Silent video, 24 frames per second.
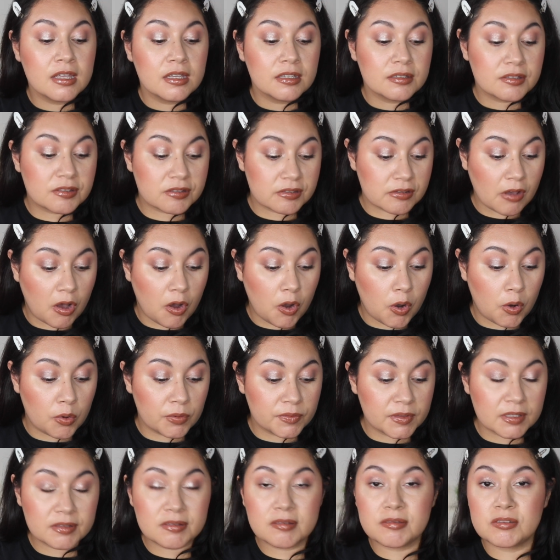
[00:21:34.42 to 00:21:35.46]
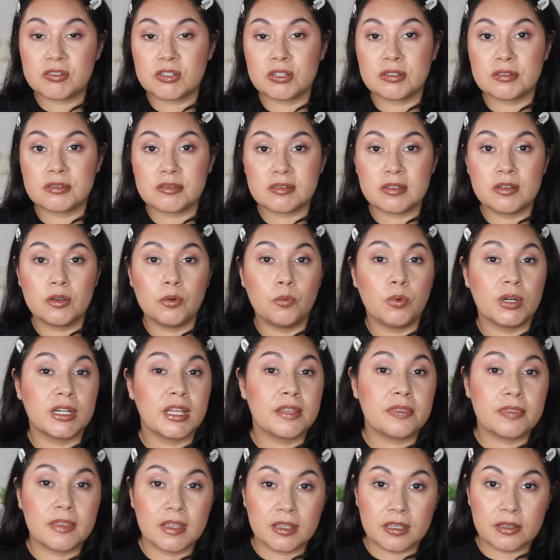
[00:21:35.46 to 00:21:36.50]
So this is just what I
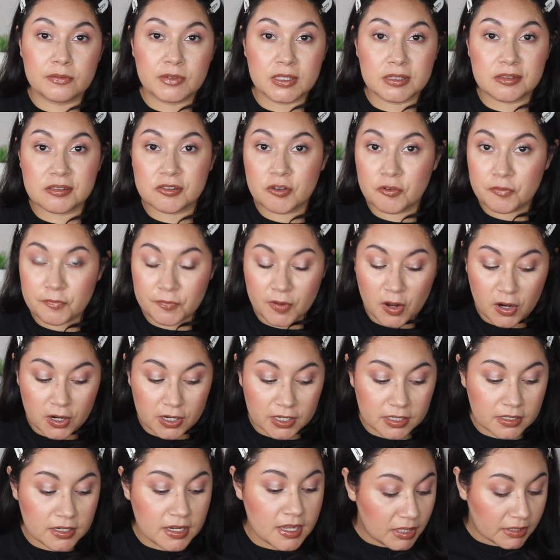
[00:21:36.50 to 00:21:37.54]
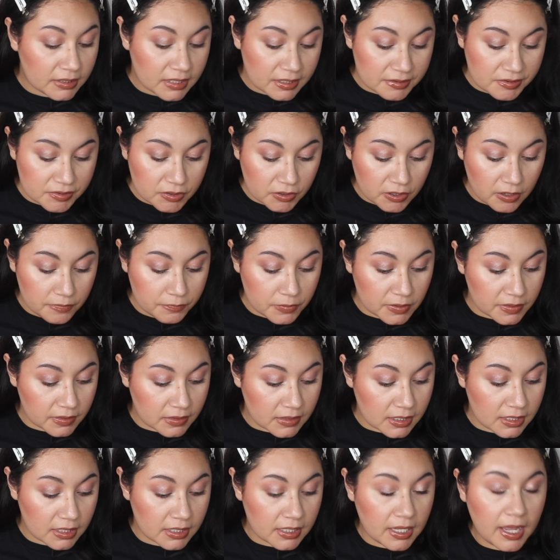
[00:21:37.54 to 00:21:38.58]
think of it so far. Let's start off with the
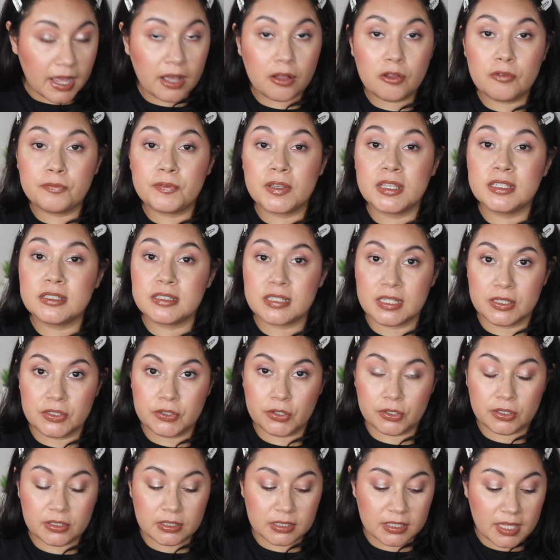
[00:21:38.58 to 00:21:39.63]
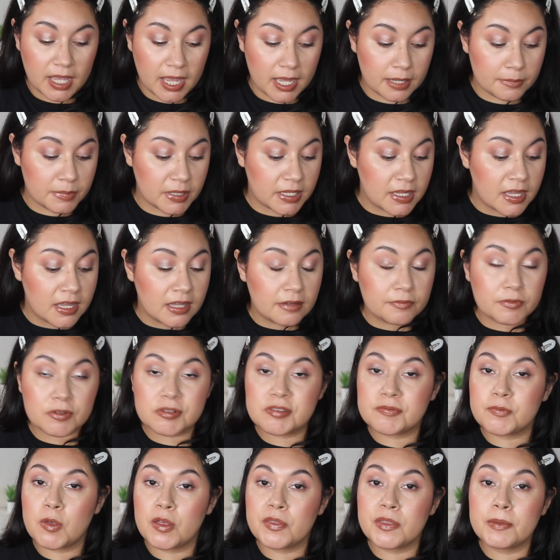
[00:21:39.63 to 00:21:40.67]
e.l.f. and Tinder collab. First
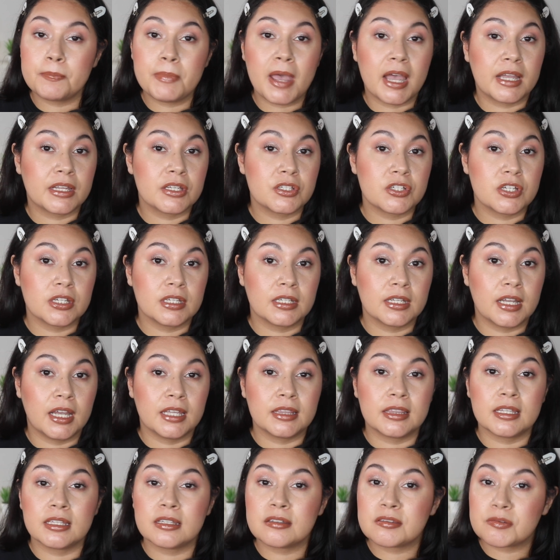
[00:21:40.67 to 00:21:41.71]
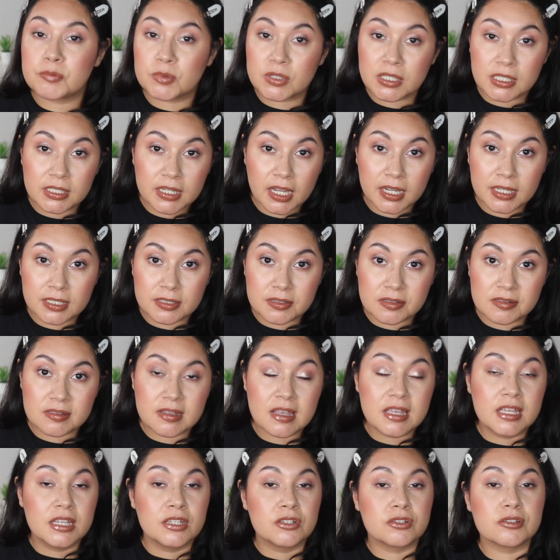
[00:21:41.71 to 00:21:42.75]
of all, the packaging I think is really nice.
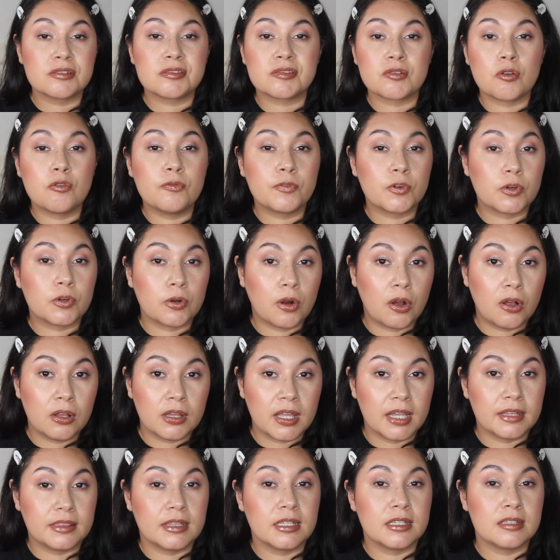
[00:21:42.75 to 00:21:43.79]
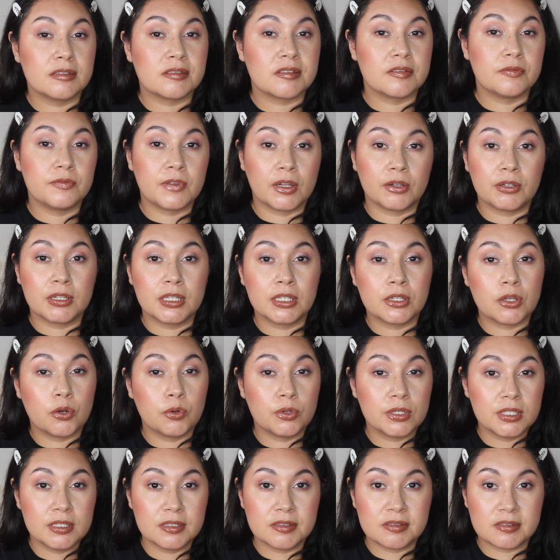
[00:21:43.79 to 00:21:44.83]
Just overall, I think it's a very
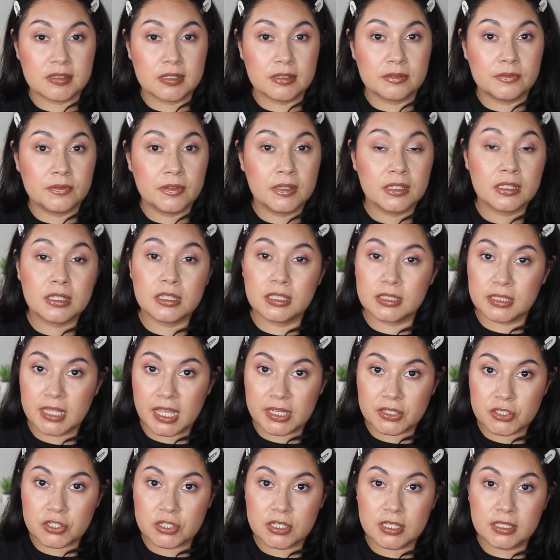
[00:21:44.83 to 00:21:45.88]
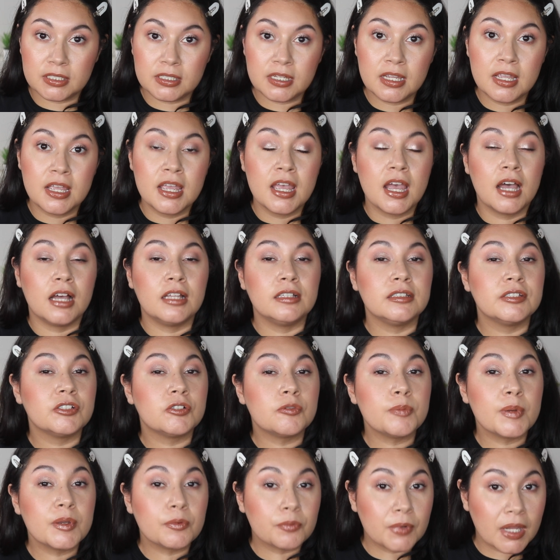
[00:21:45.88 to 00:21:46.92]
cohesive collection. A little
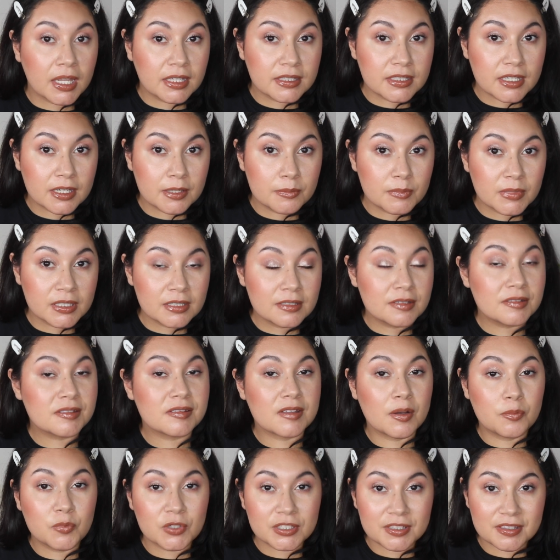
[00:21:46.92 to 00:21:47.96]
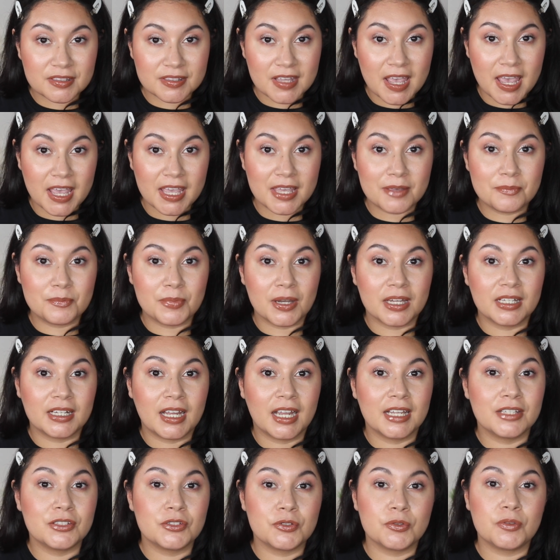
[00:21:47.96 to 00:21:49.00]
bit random, some would say, but
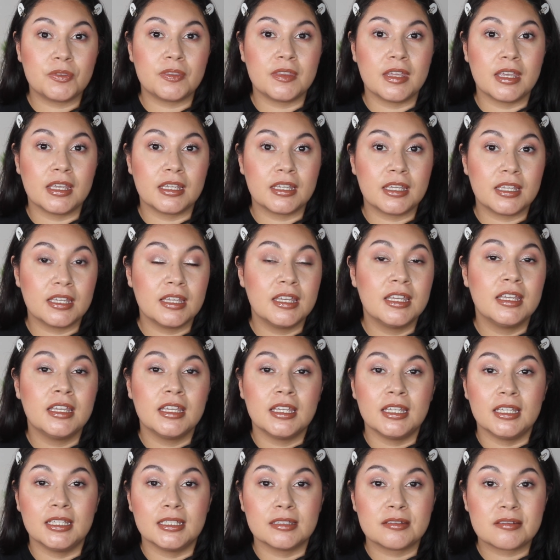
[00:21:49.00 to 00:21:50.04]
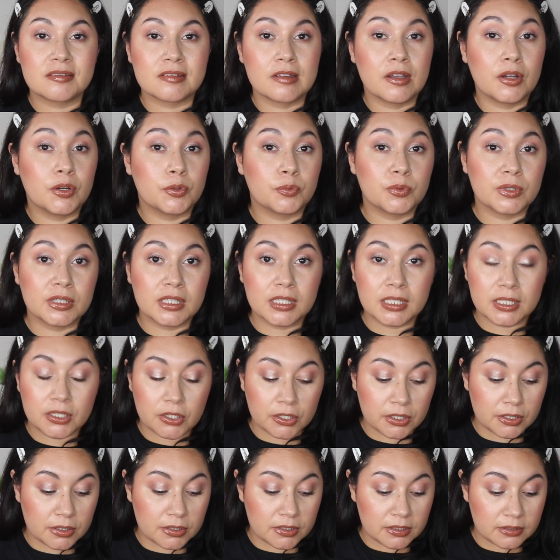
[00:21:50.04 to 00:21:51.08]
I do think it's a really
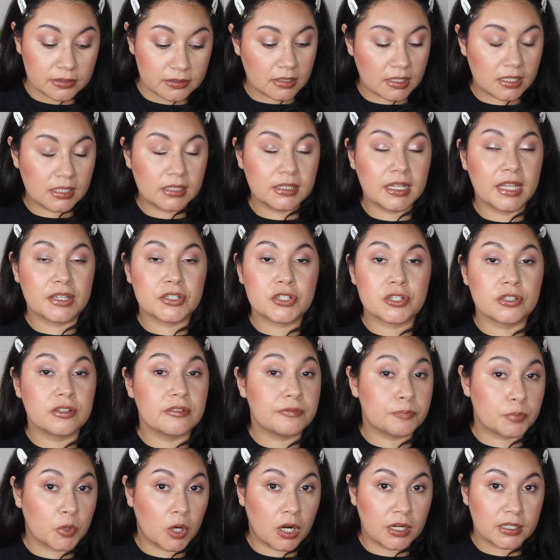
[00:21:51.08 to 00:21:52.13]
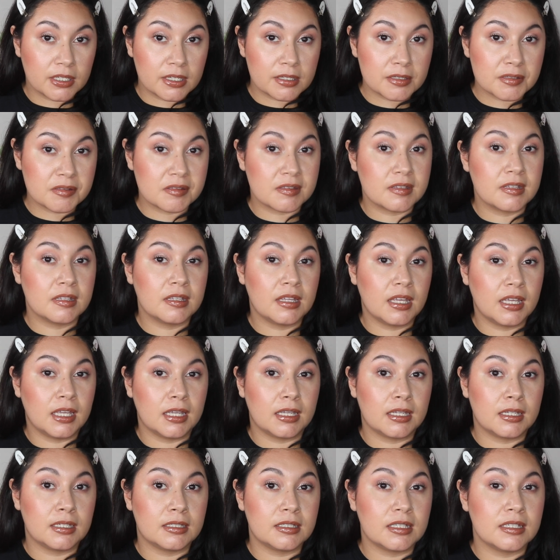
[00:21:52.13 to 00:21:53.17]
good collection of products,
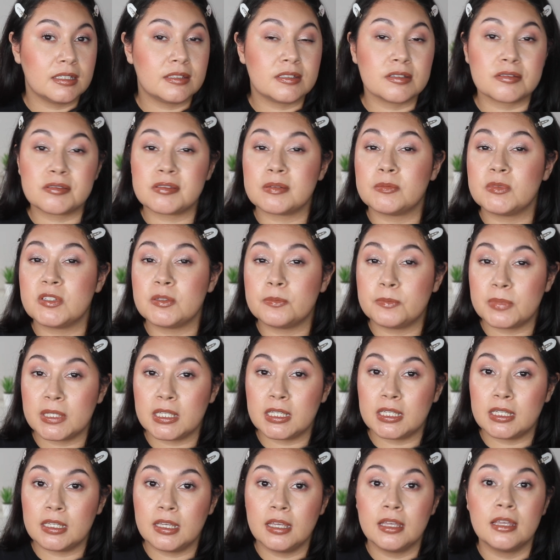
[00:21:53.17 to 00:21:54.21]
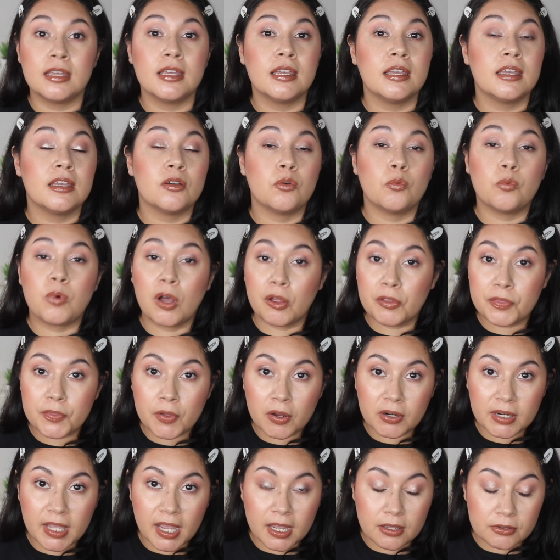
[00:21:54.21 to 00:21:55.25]
and it does seem to be well
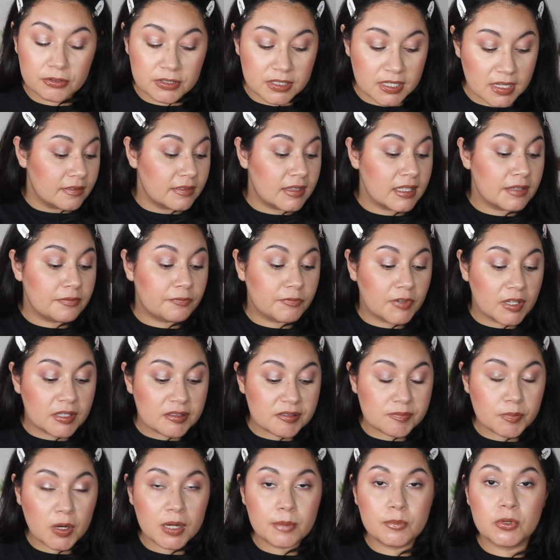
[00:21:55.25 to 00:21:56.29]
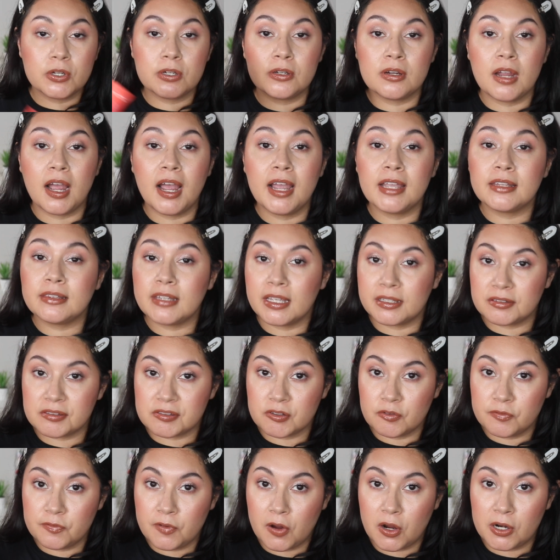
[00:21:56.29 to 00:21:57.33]
thought out. The face primer I like so
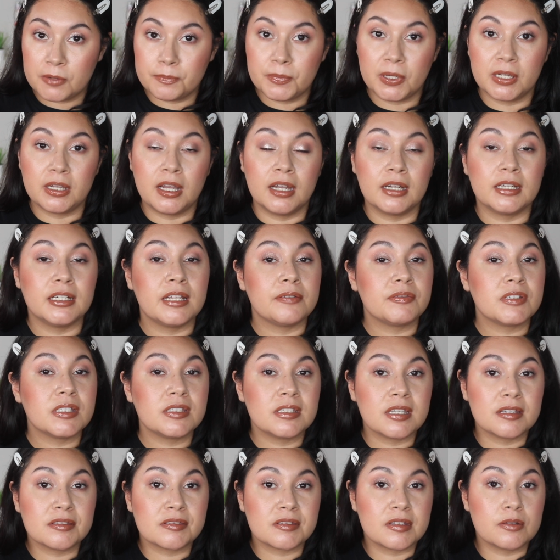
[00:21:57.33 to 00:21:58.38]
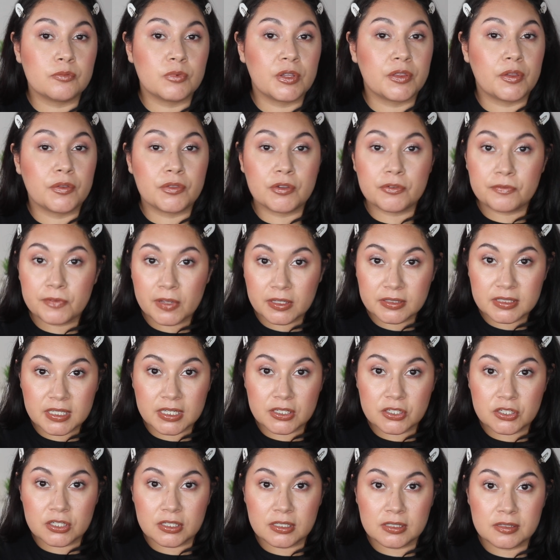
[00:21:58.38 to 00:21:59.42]
far, but I'm gonna have to test it with other
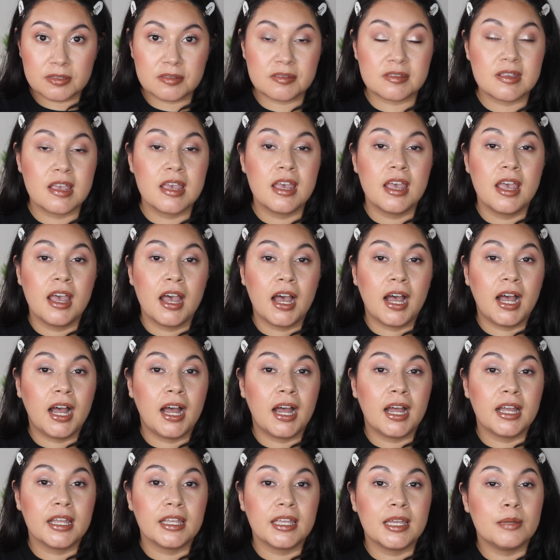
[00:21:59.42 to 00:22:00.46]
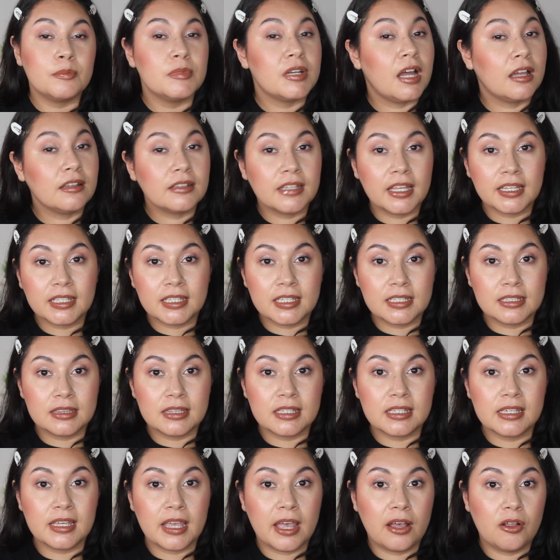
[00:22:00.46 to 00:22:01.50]
foundations. I am not liking
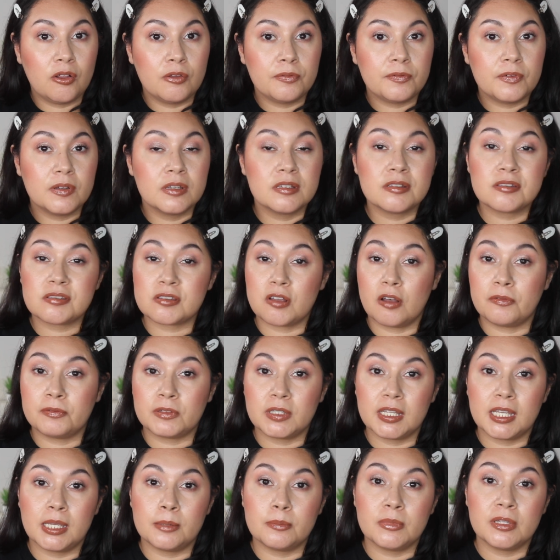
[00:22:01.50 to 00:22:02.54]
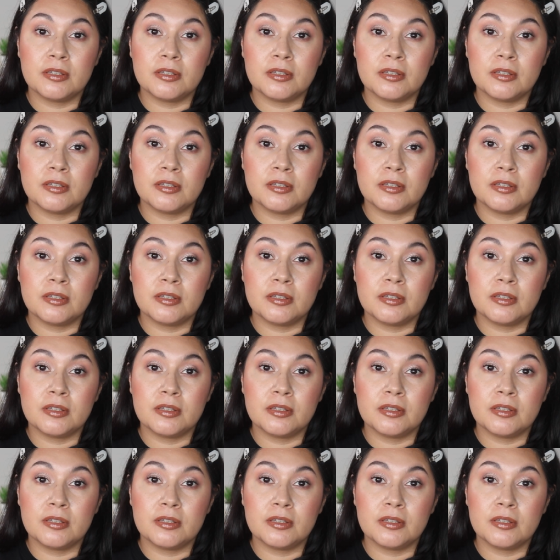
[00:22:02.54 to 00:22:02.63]
the e.l.f. Soft Glam